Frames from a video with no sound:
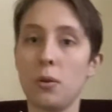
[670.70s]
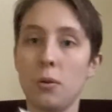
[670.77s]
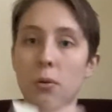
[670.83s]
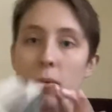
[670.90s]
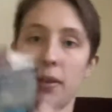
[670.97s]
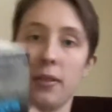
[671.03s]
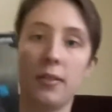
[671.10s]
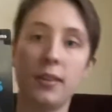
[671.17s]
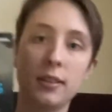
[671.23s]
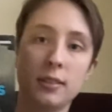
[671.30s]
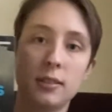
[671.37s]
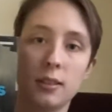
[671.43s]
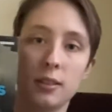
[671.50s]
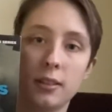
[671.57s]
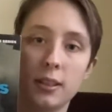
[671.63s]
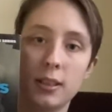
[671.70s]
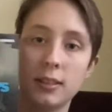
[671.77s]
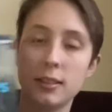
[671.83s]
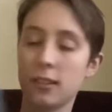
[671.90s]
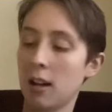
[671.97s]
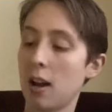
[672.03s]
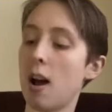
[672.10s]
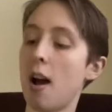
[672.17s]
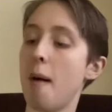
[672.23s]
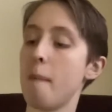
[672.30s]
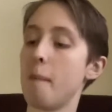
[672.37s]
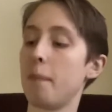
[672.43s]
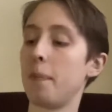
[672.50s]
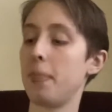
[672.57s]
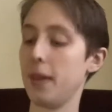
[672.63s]
with this series,
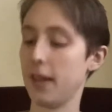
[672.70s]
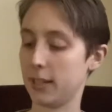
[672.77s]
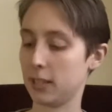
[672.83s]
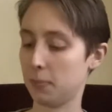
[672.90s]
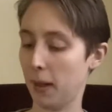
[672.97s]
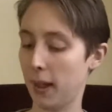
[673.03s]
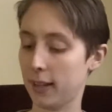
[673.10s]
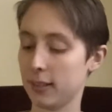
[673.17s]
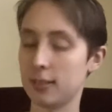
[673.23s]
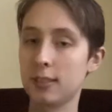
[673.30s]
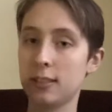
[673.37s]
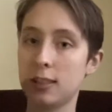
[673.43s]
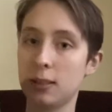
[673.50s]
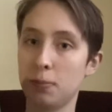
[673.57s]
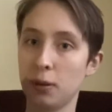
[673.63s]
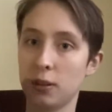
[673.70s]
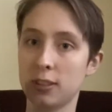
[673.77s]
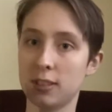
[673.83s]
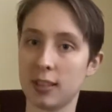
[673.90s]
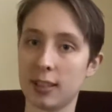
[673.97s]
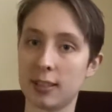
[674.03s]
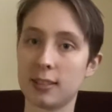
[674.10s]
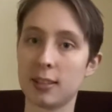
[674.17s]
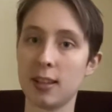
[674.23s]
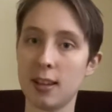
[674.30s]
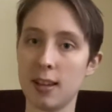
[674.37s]
The Expanse. This is book six.